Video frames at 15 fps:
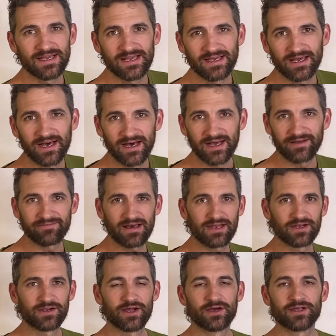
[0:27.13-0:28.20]
If I
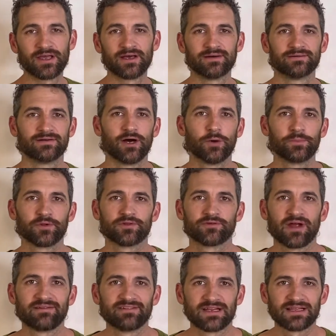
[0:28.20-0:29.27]
don't know you, hope you're
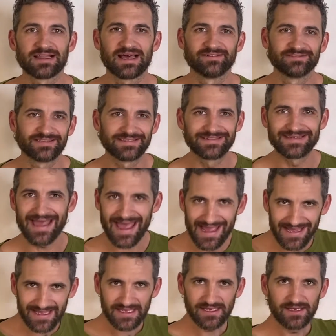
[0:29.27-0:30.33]
thriving at life
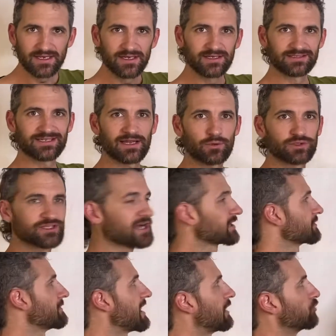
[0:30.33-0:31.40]
today. Today we're talking
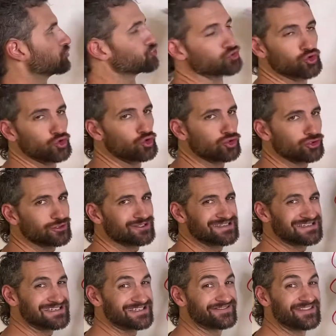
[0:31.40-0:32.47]
about rules
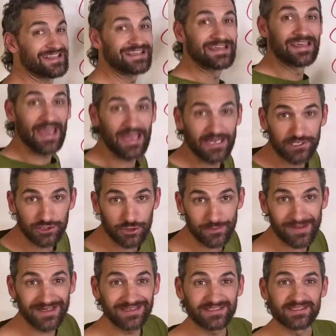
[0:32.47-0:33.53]
of
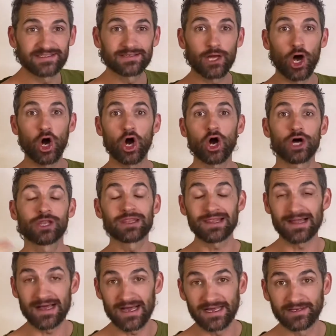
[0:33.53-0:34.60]
engagement
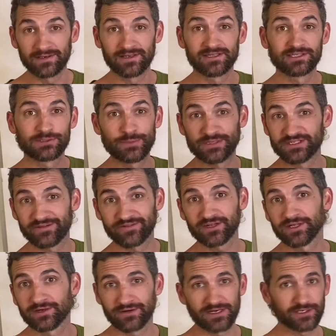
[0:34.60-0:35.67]
online, specifically
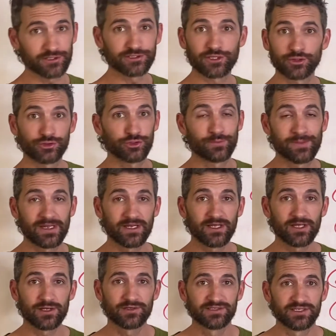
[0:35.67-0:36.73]
around our social media
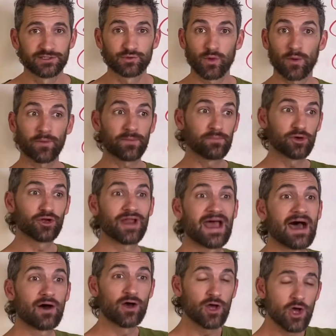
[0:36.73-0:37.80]
usage, what we put
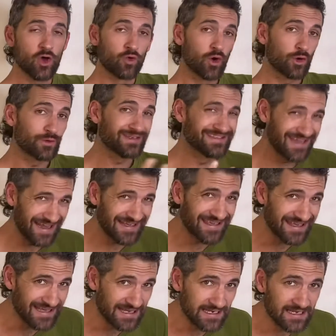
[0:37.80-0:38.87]
out, what we take
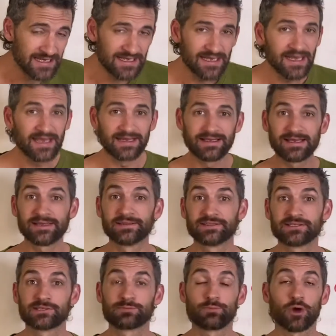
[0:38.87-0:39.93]
in. And again, this
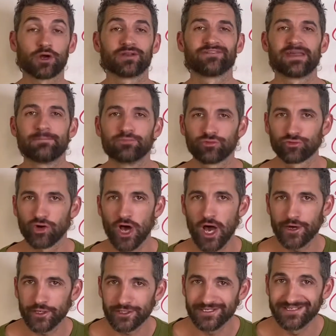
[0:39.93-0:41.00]
is part of a
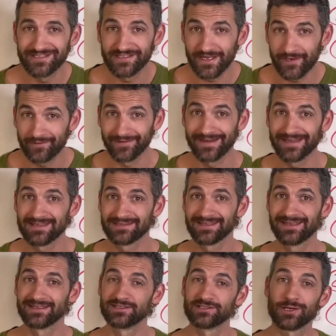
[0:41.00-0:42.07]
broader series.
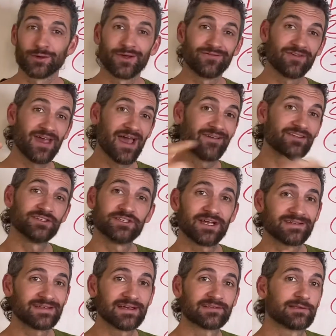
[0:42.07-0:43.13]
And so if you haven't
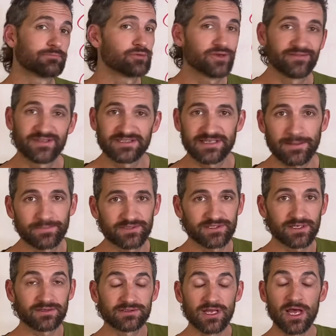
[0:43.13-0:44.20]
checked out the previous
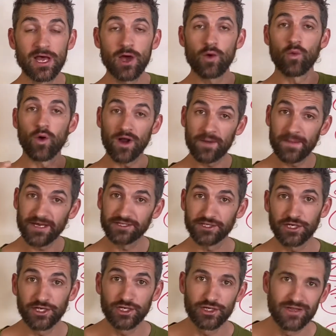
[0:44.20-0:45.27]
episodes, want to make sure
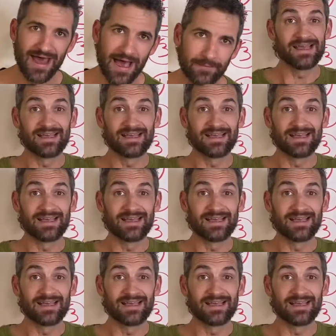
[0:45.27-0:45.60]
you do that.